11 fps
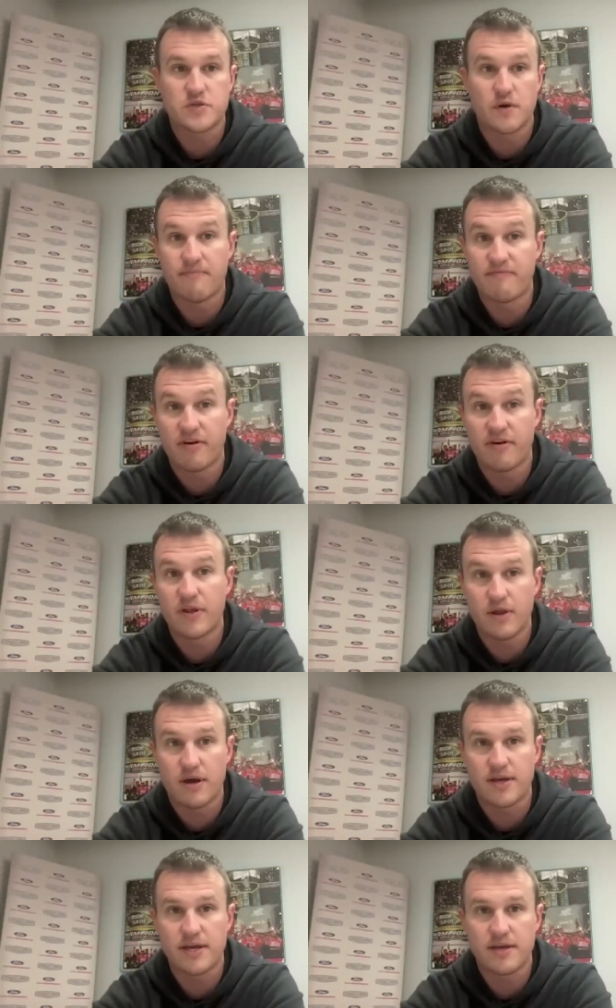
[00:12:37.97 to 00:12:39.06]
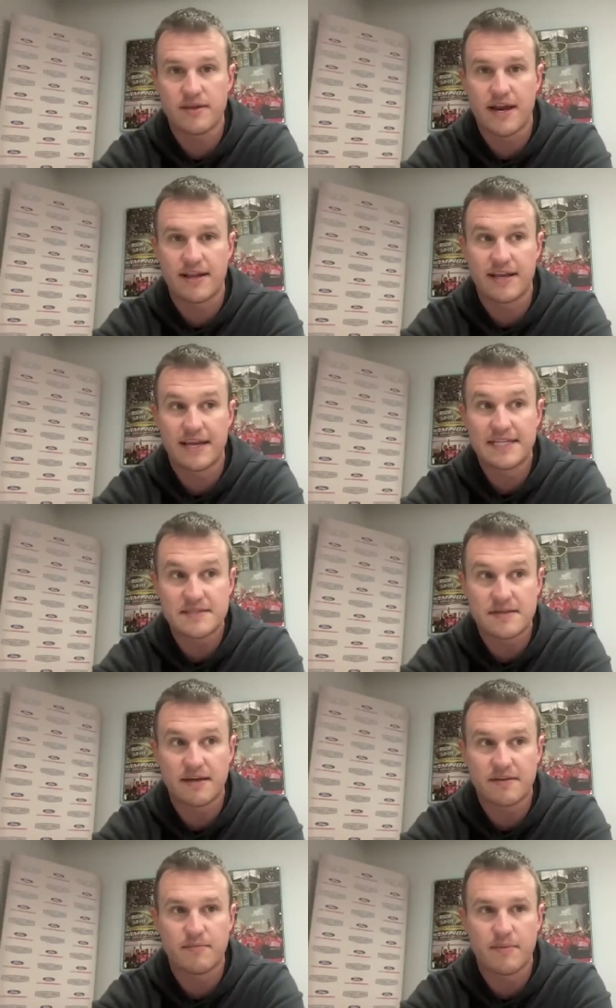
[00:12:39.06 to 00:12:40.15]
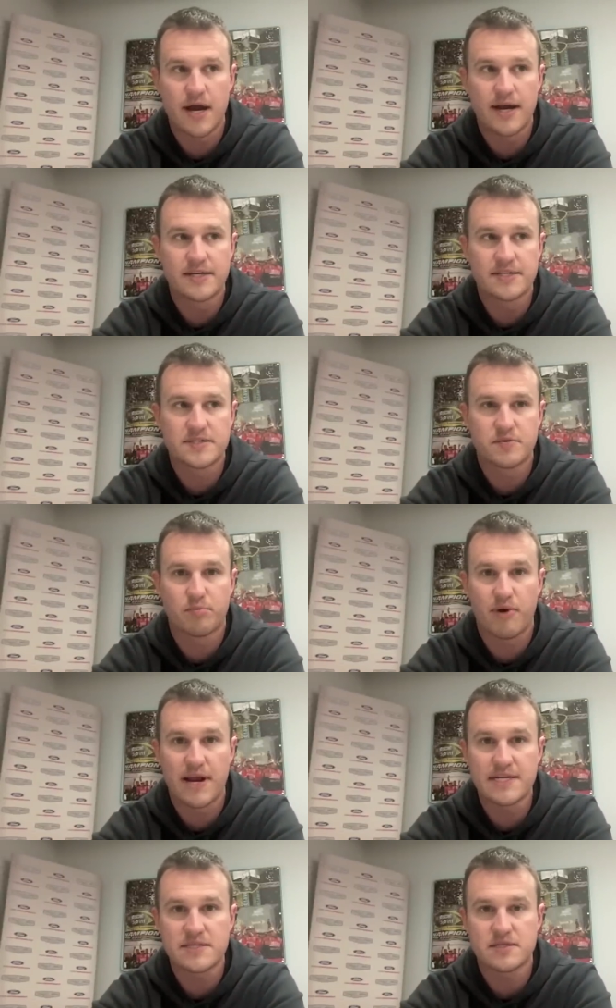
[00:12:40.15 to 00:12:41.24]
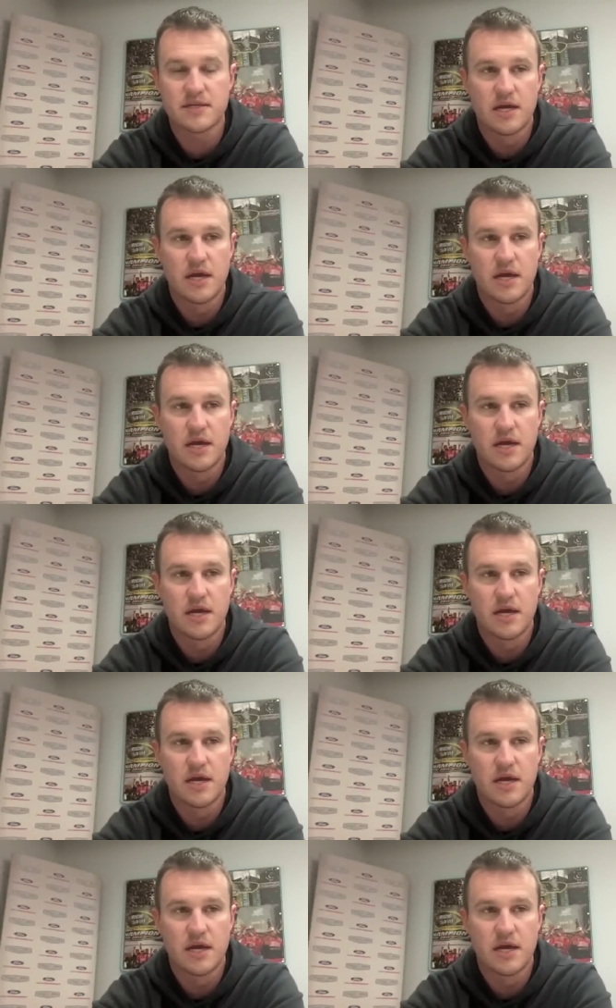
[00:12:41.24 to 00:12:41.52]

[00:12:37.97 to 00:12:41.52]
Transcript: so I'm very lucky that an instinct of mine is to brace,